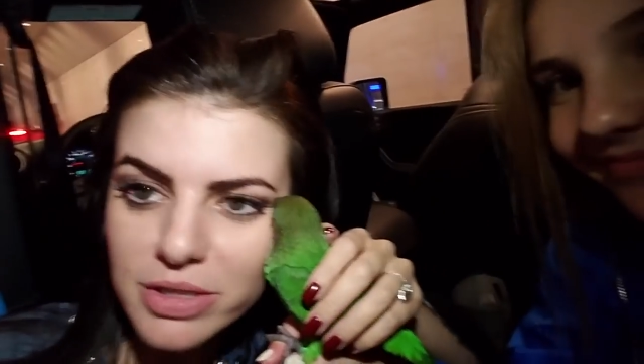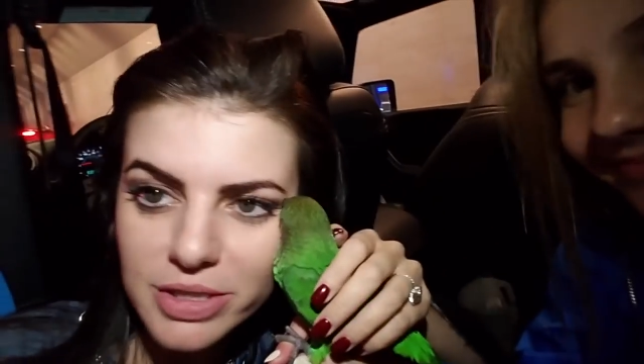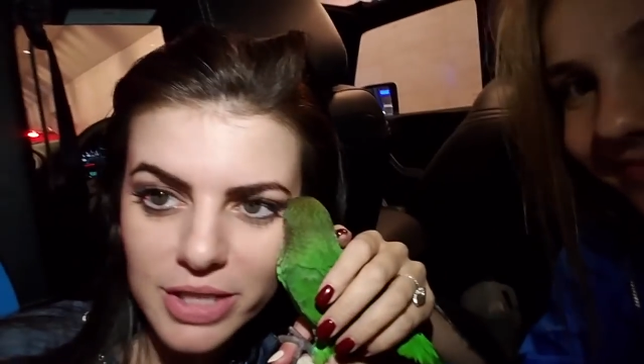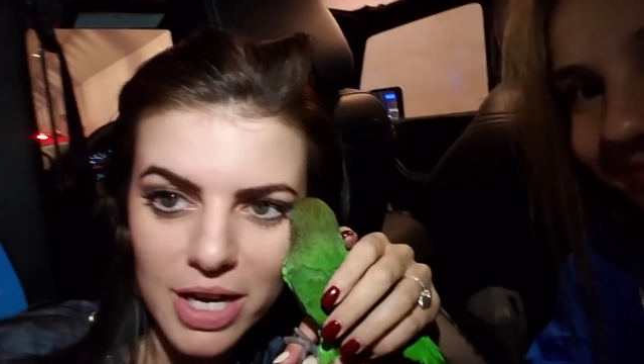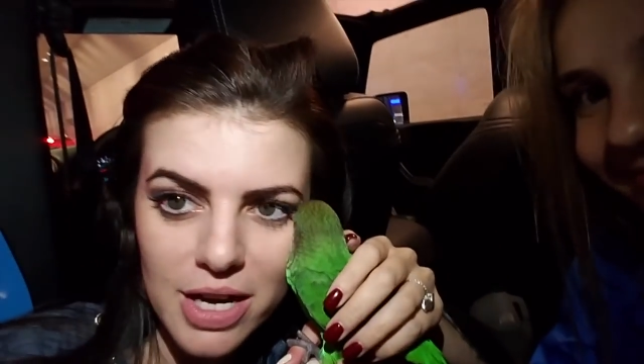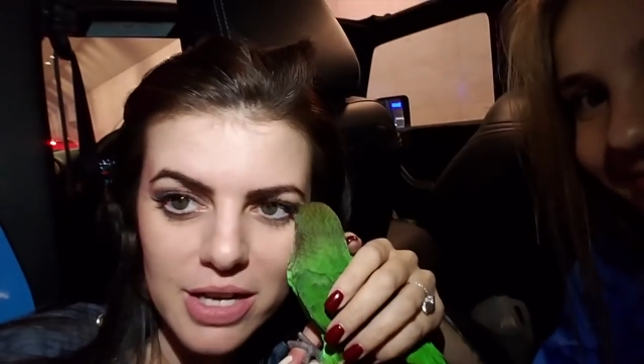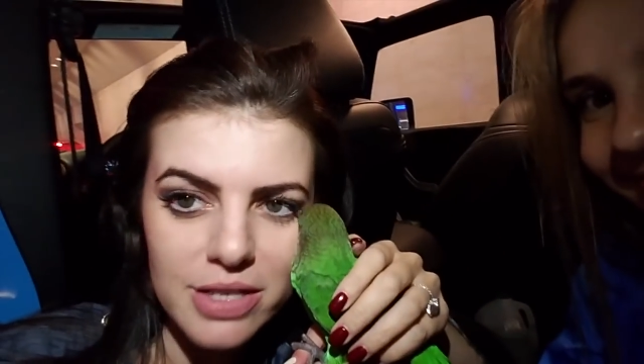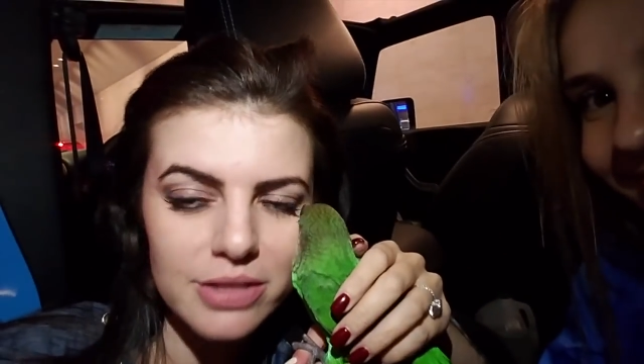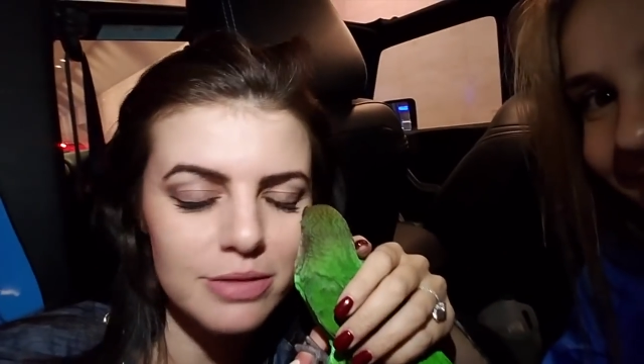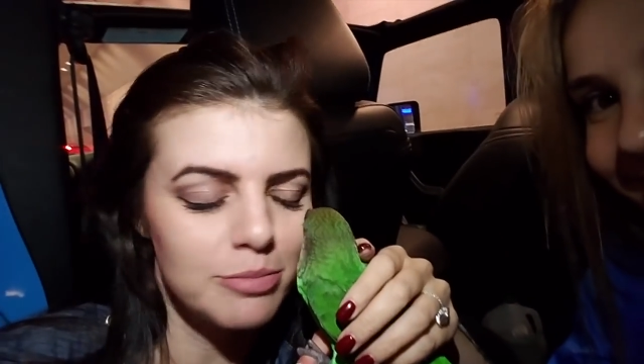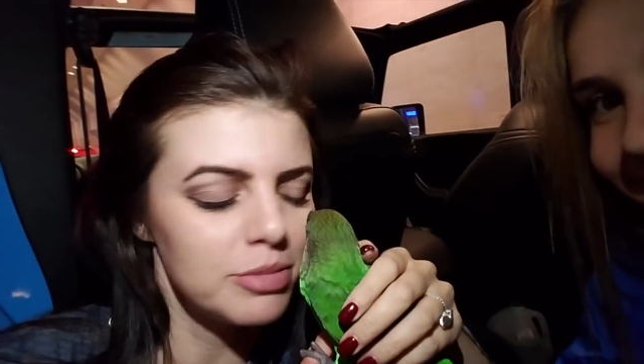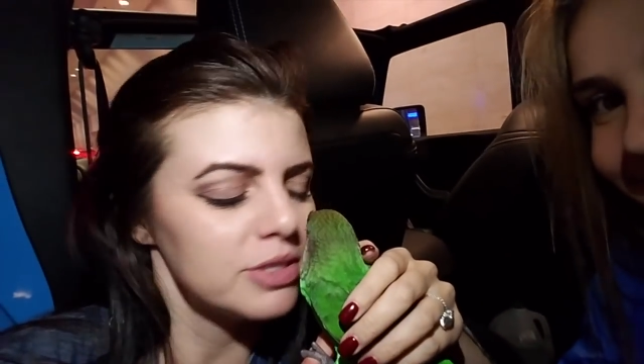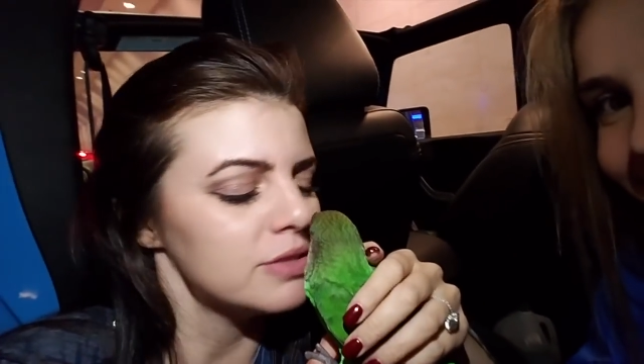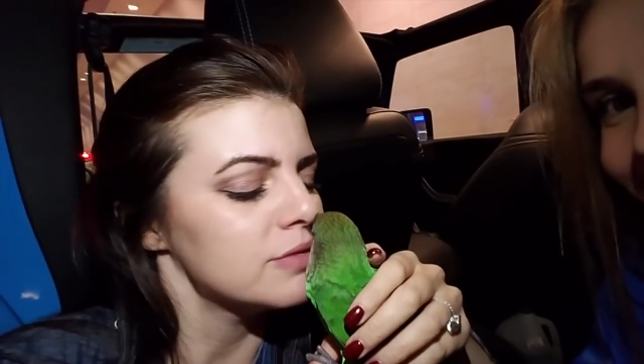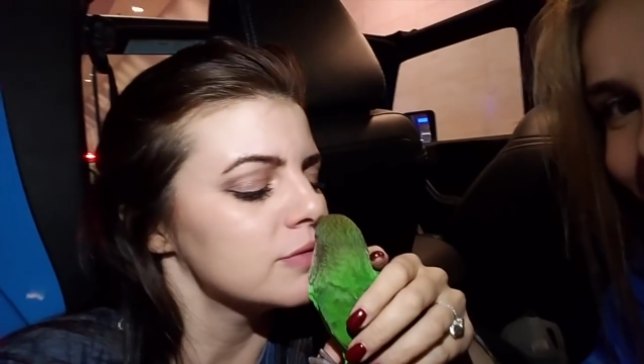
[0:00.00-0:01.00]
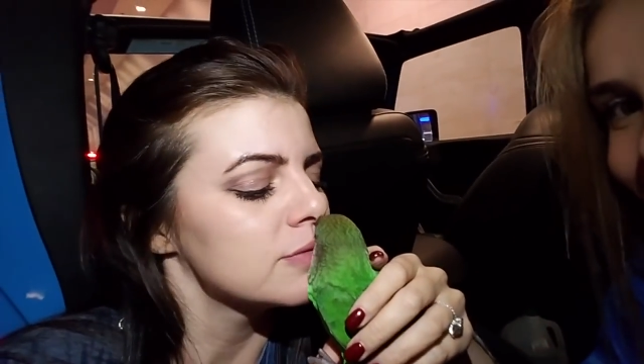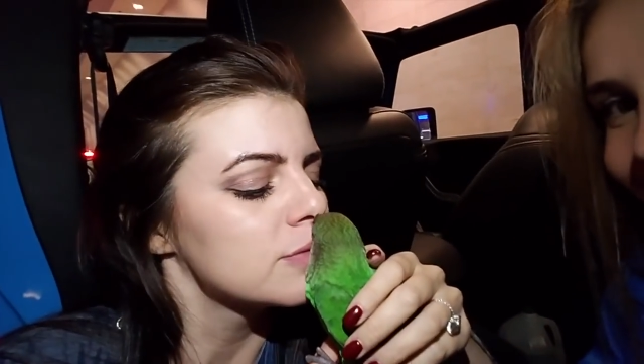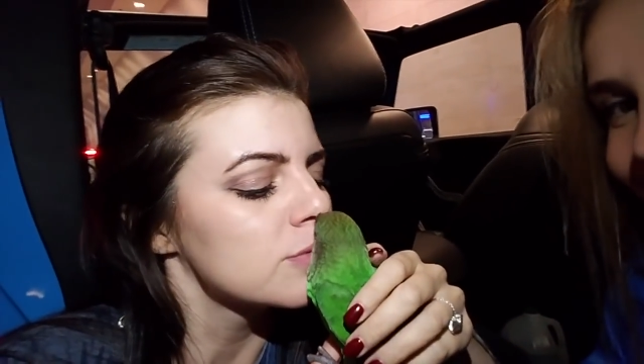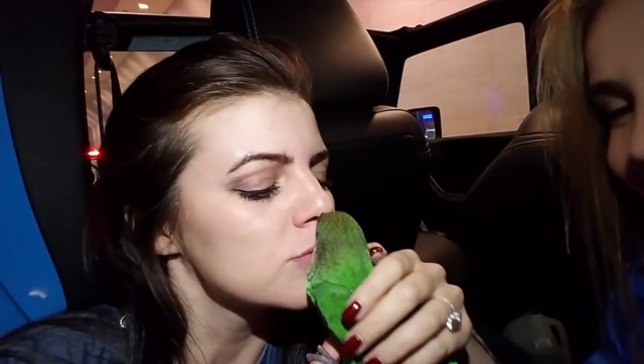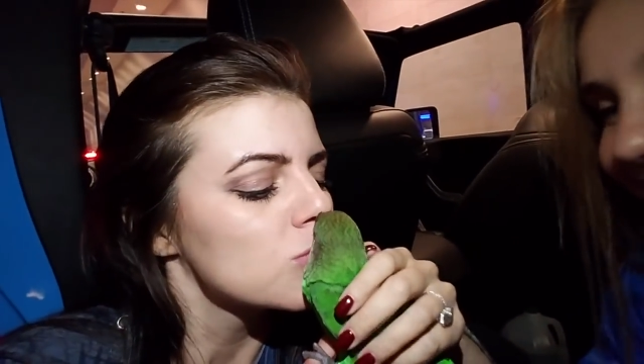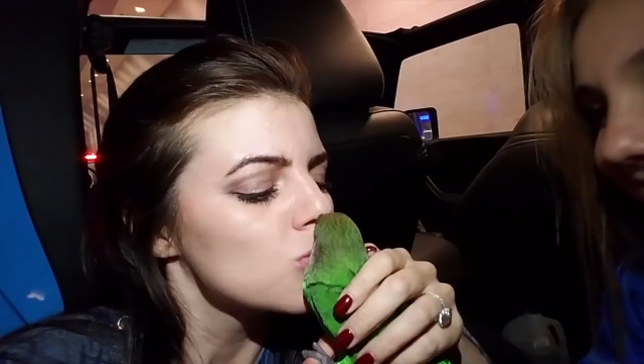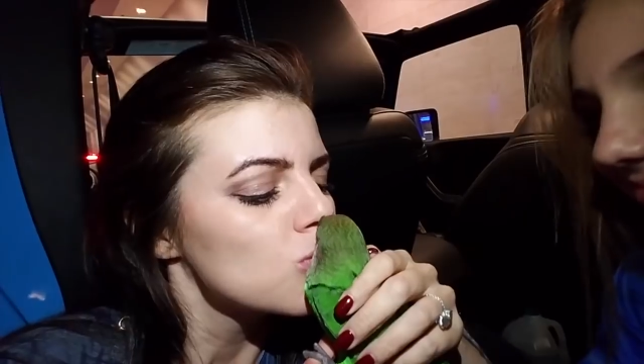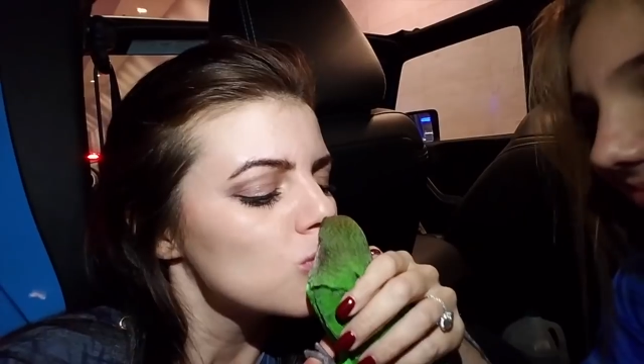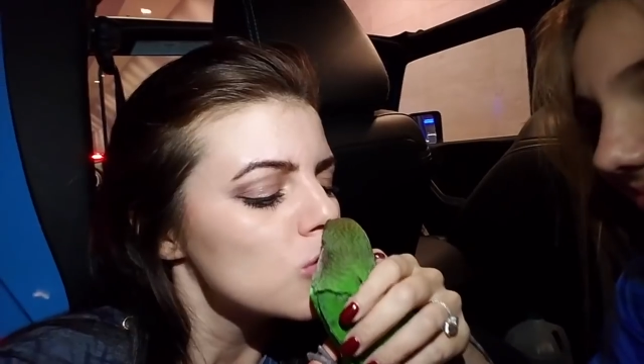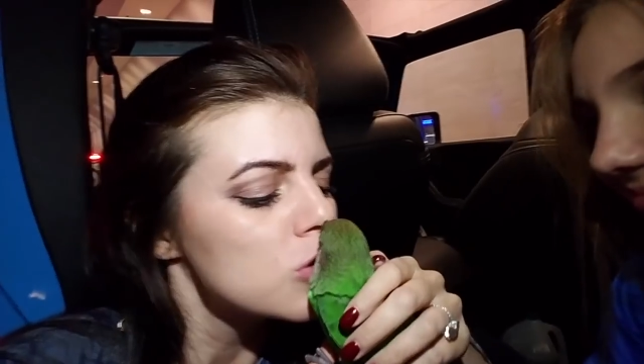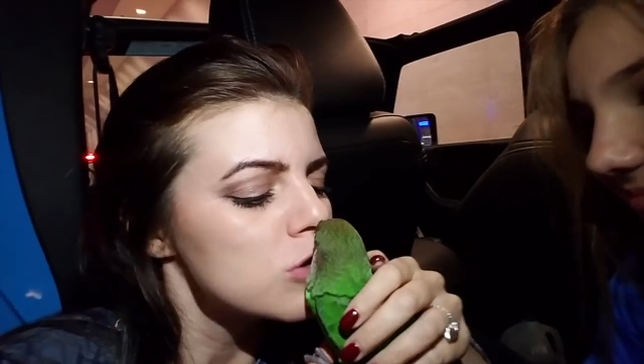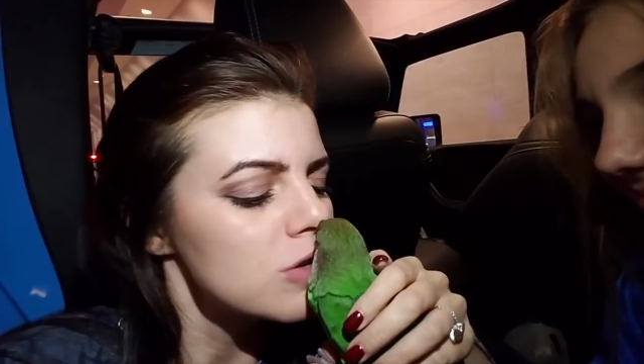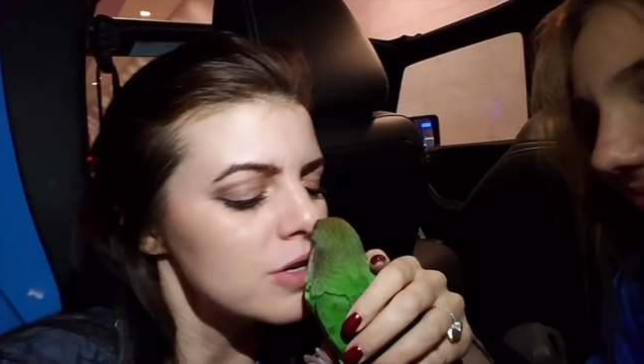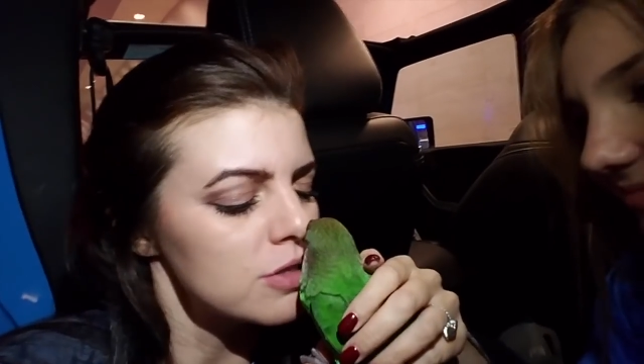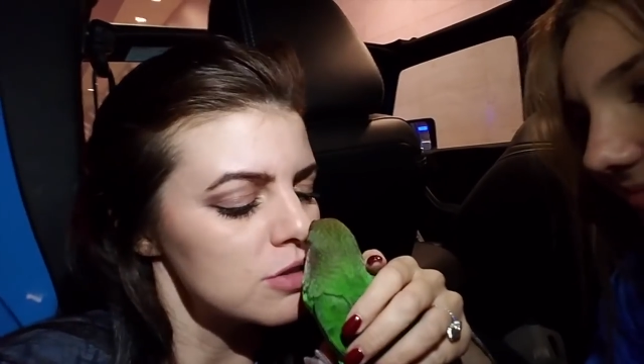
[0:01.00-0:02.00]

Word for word: not, but you guys